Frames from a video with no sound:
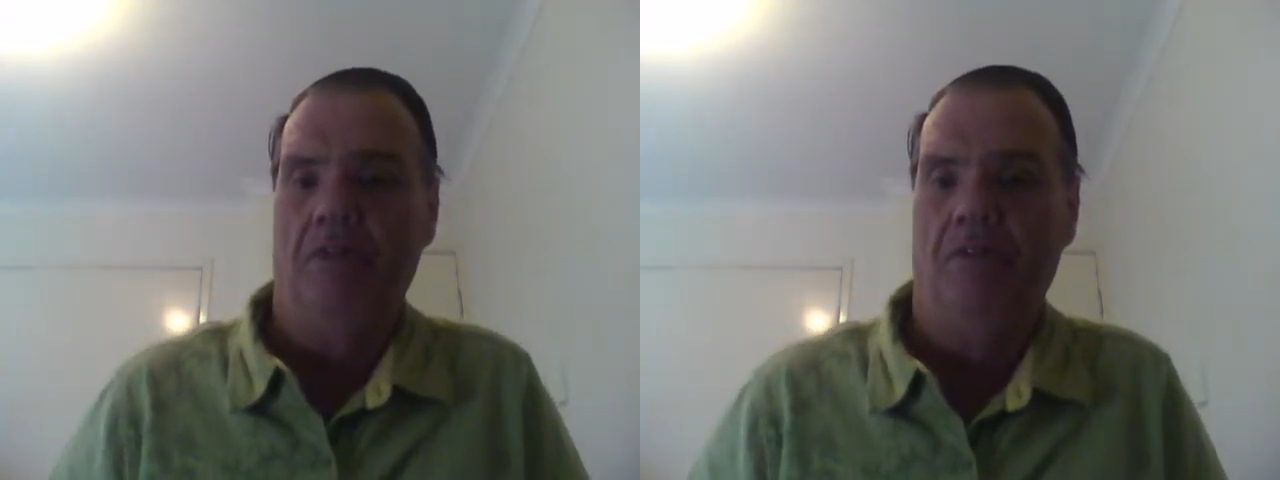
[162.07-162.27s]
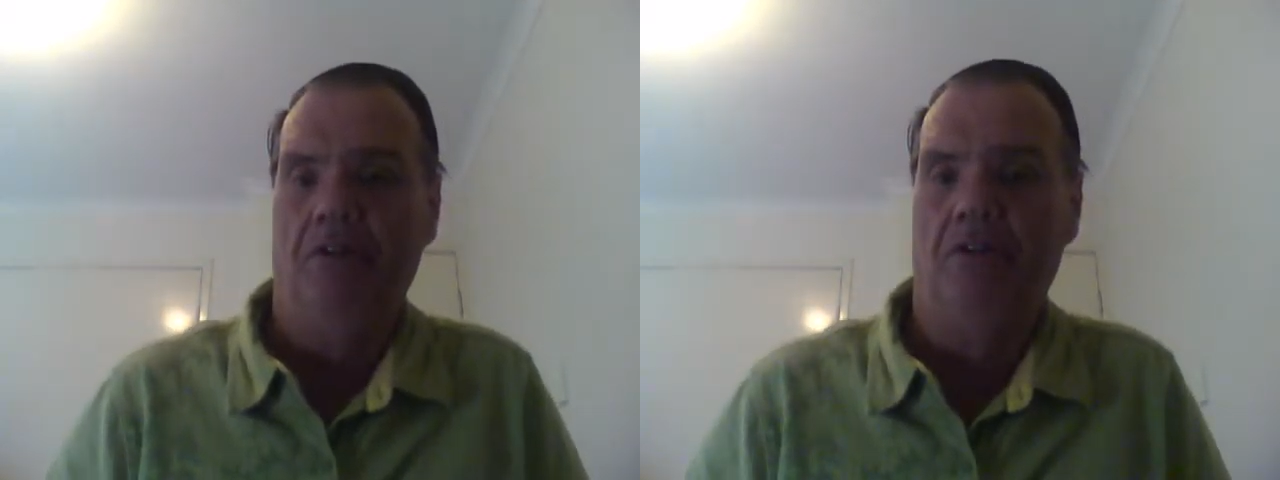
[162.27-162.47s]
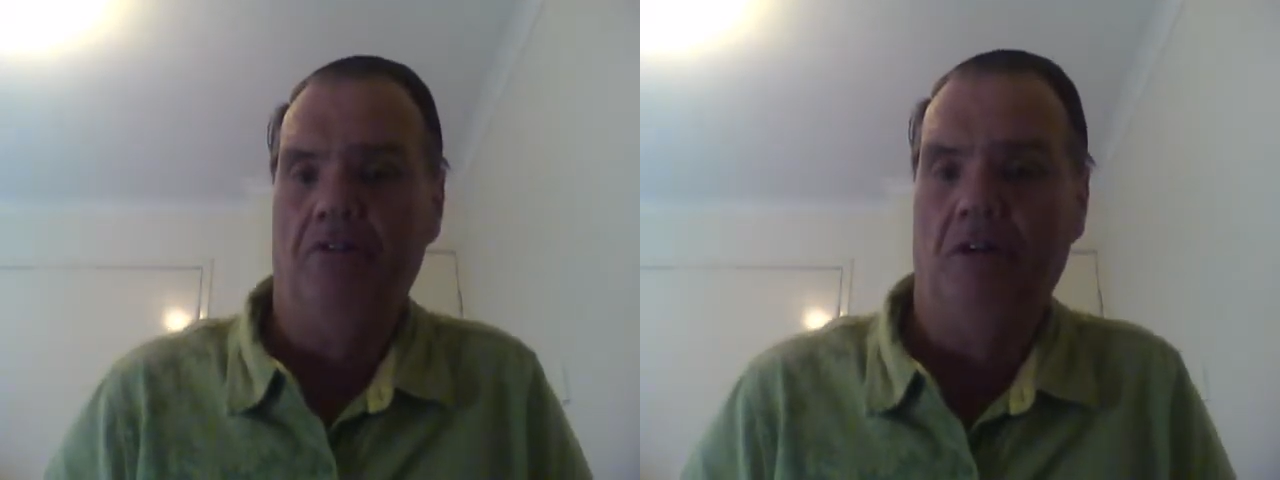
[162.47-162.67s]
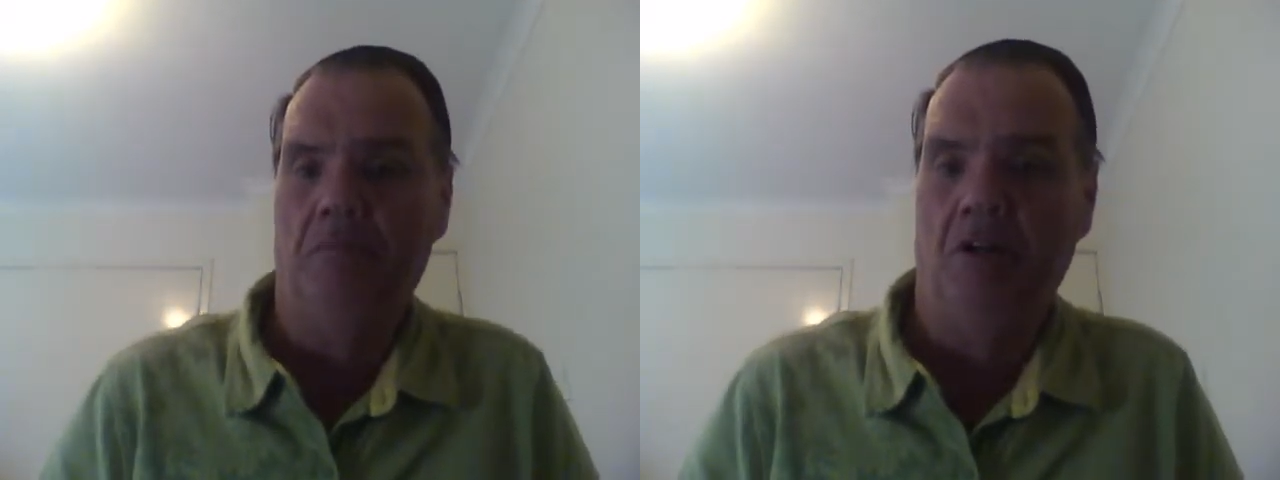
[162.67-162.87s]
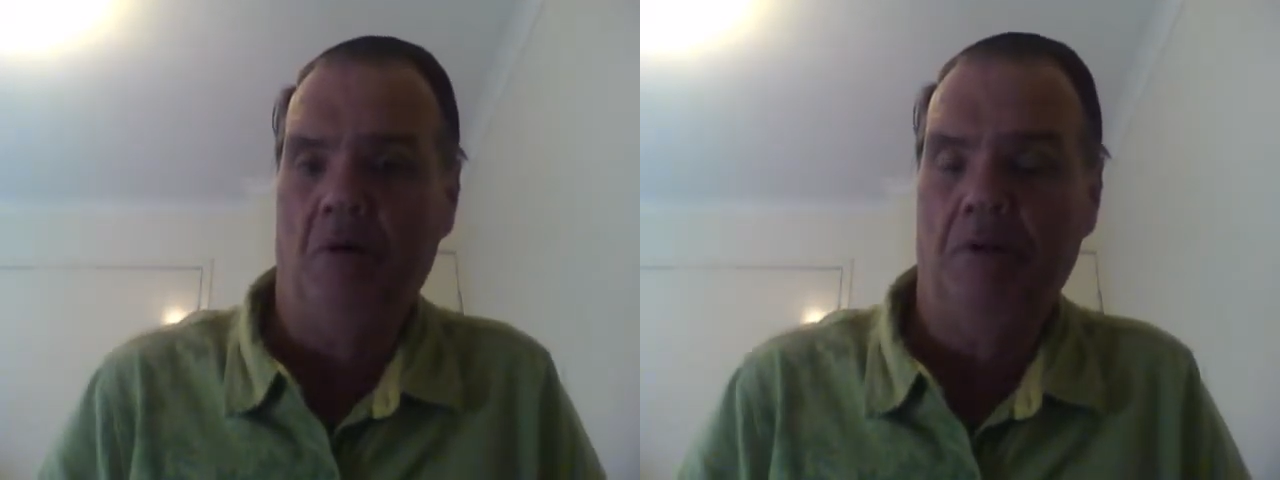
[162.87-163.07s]
those have
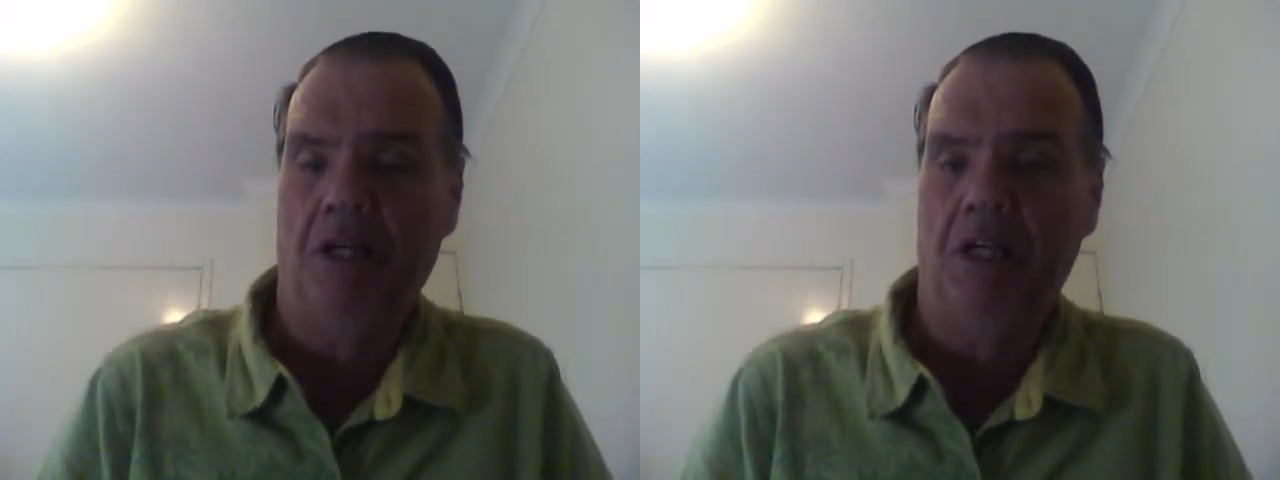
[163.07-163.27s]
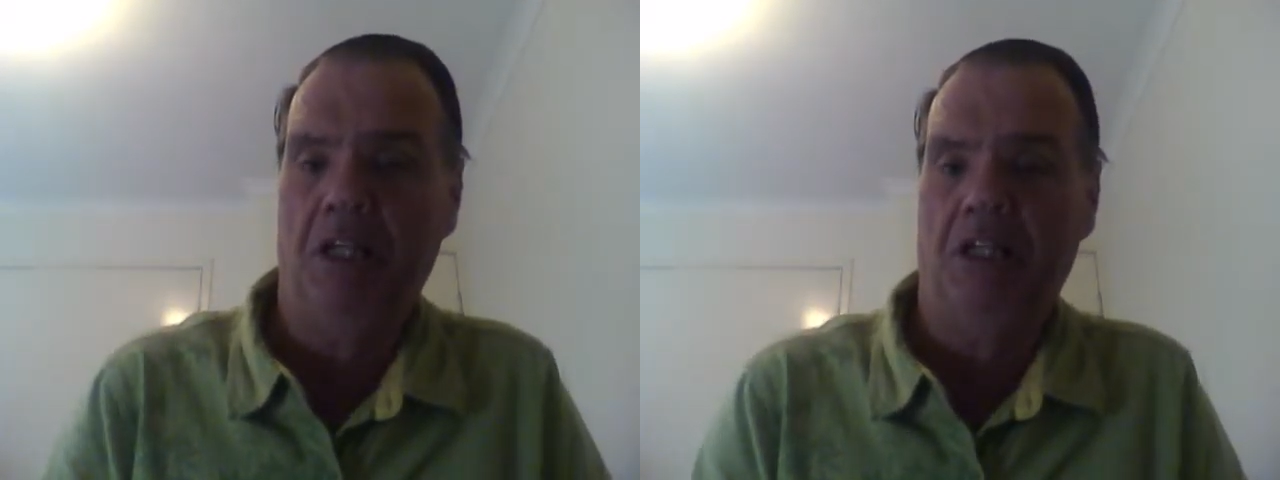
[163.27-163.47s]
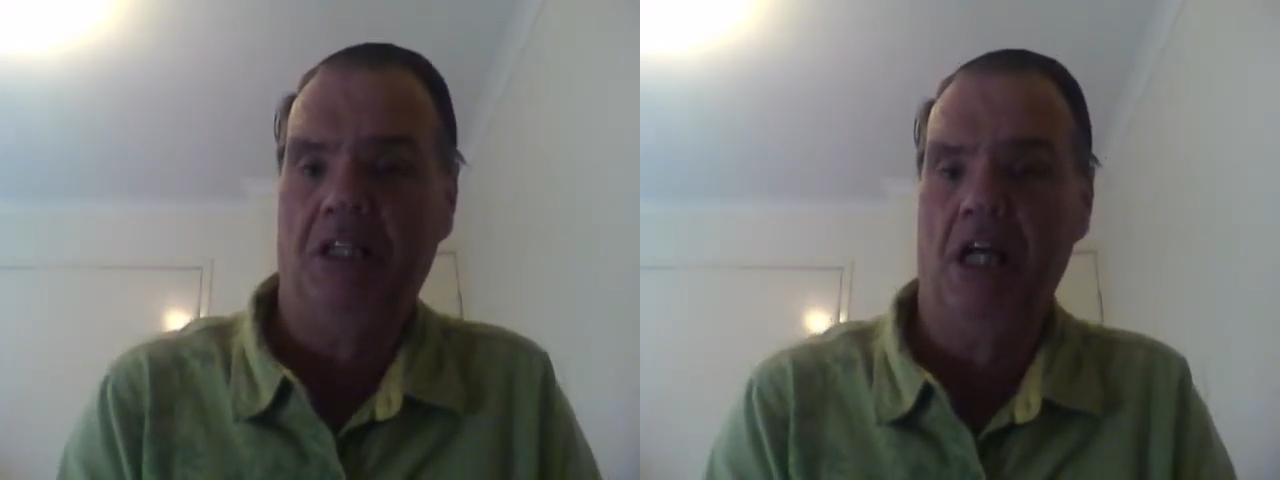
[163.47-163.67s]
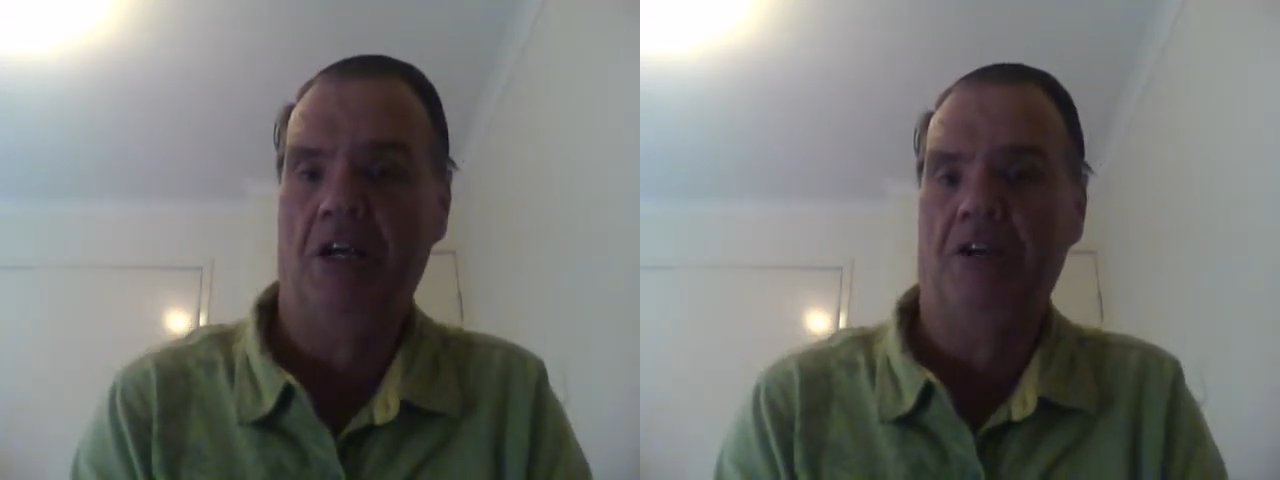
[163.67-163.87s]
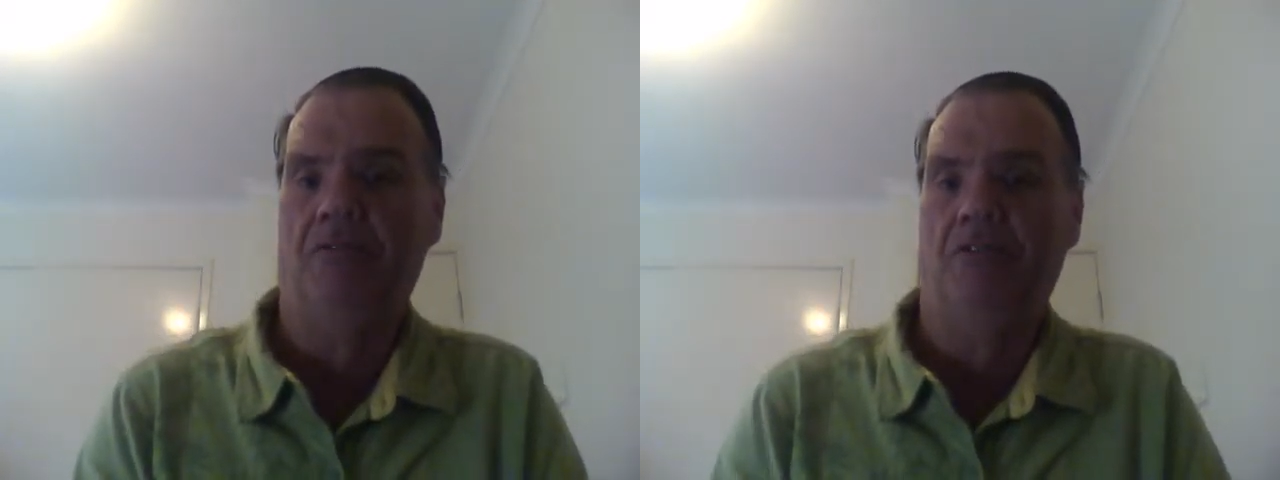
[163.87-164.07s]
been operating in
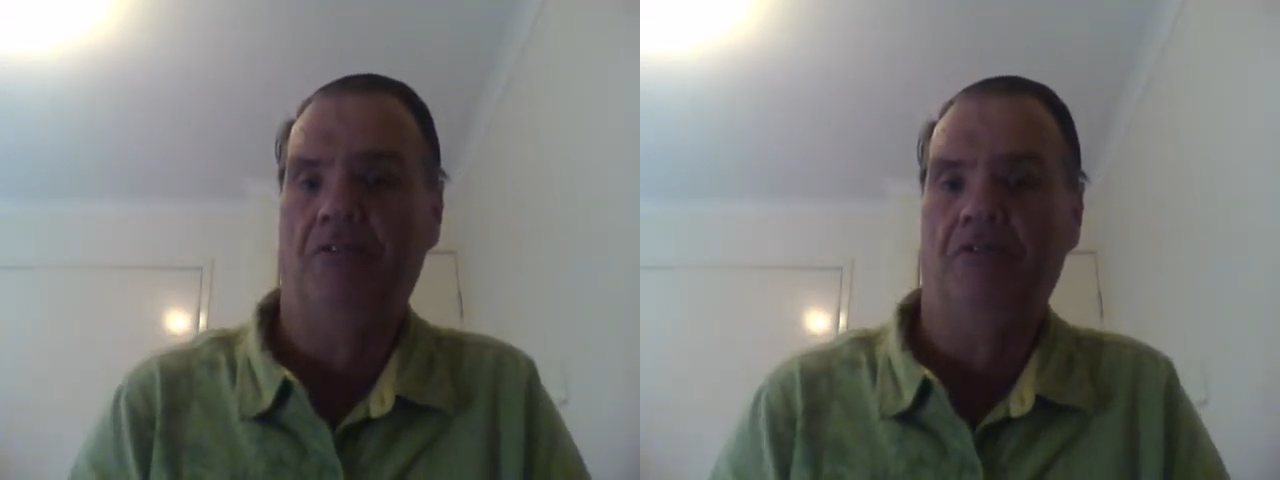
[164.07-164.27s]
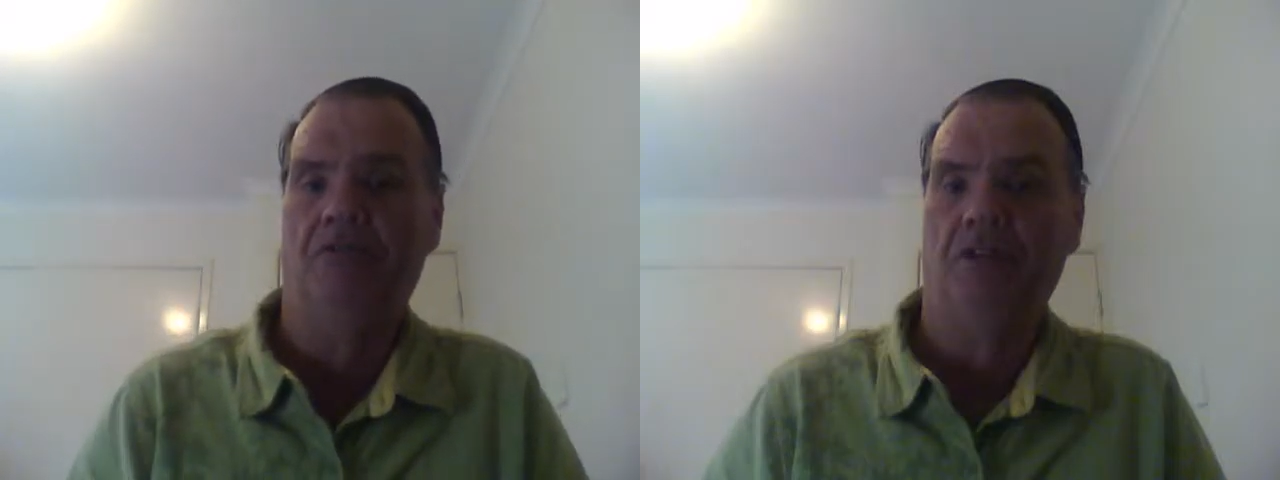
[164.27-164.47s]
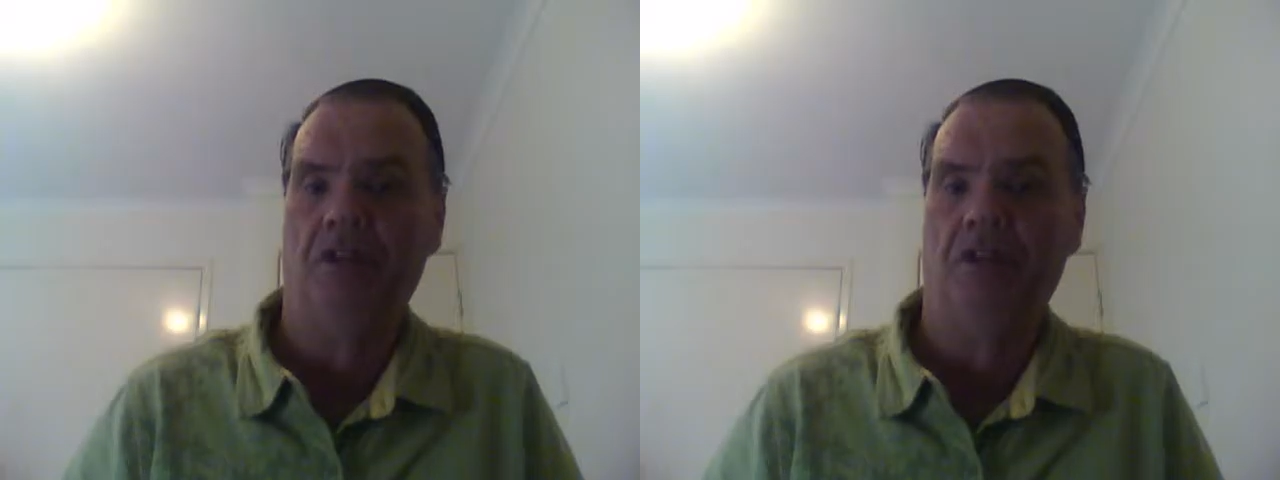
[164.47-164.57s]
Canada for 50